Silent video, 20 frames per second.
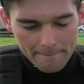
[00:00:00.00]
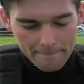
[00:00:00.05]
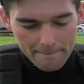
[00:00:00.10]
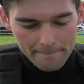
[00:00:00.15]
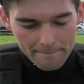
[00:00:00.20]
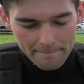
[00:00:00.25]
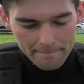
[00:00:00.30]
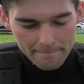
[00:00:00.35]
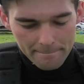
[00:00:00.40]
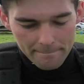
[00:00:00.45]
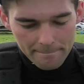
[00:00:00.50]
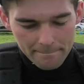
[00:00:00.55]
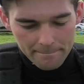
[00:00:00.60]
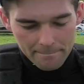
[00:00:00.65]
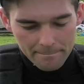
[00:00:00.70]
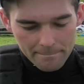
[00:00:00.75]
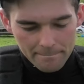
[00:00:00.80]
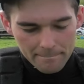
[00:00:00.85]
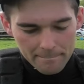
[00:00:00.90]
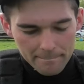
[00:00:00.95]

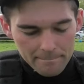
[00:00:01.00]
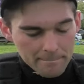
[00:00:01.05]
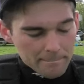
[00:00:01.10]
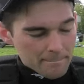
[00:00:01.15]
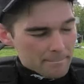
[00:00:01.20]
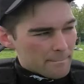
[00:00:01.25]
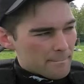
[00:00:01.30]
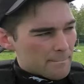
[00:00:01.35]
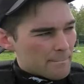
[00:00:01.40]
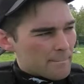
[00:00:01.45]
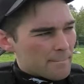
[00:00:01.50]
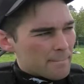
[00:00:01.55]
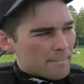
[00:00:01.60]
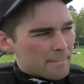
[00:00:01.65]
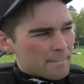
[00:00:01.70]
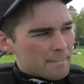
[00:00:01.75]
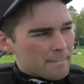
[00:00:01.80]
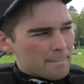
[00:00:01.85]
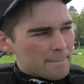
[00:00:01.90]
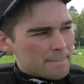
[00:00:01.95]

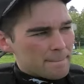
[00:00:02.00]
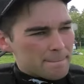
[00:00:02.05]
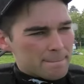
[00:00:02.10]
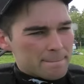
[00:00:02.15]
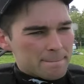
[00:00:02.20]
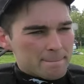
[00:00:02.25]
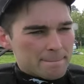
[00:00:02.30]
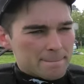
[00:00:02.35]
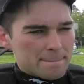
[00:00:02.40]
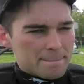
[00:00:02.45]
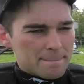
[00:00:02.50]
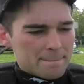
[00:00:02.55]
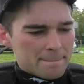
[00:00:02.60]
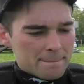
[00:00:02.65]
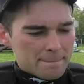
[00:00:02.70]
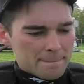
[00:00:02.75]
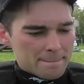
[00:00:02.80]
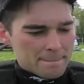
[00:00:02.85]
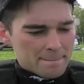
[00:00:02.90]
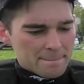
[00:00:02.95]

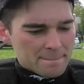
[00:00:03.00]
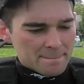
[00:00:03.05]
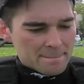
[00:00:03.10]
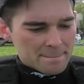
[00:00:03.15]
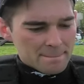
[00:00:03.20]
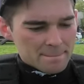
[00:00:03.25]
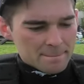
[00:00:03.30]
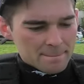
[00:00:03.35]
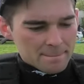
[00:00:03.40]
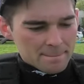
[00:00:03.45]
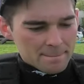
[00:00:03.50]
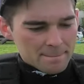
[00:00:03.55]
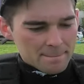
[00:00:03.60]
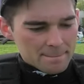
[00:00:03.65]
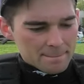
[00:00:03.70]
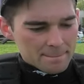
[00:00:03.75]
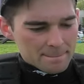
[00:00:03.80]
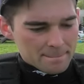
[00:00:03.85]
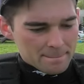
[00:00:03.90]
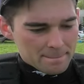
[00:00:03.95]

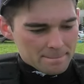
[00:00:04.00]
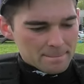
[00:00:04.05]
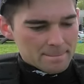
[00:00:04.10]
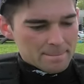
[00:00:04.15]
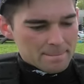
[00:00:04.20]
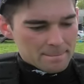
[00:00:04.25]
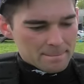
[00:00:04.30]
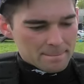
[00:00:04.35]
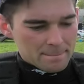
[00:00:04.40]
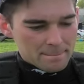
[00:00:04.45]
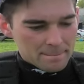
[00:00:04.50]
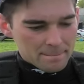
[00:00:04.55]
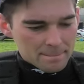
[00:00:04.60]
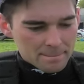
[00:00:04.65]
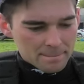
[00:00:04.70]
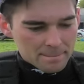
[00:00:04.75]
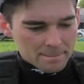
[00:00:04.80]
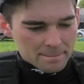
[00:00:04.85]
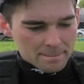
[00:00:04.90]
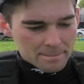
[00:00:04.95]

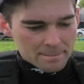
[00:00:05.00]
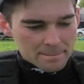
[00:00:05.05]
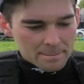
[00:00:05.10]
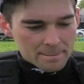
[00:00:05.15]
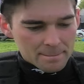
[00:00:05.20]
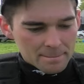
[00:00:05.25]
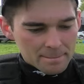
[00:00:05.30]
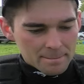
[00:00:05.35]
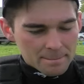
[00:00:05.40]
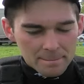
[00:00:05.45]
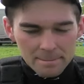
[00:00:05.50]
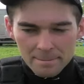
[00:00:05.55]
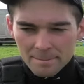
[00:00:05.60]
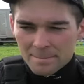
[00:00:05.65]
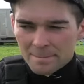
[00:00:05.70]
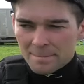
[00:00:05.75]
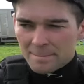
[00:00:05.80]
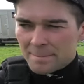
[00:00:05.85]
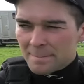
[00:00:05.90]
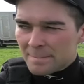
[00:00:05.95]

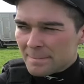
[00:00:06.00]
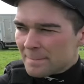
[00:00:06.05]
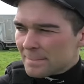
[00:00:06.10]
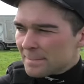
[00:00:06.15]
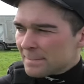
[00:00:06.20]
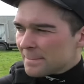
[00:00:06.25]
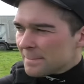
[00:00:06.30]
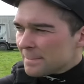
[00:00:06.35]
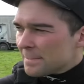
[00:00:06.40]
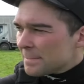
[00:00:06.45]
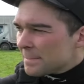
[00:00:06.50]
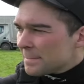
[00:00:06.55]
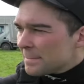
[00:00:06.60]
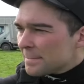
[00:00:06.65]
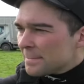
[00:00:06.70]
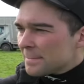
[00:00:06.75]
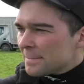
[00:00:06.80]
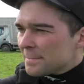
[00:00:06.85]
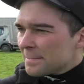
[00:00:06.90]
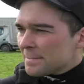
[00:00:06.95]

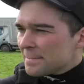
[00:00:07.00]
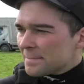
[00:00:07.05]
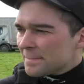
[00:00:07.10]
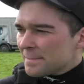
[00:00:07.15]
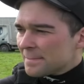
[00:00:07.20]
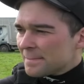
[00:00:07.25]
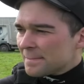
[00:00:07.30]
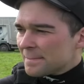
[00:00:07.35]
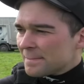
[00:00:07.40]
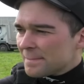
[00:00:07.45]
This person isn't speaking.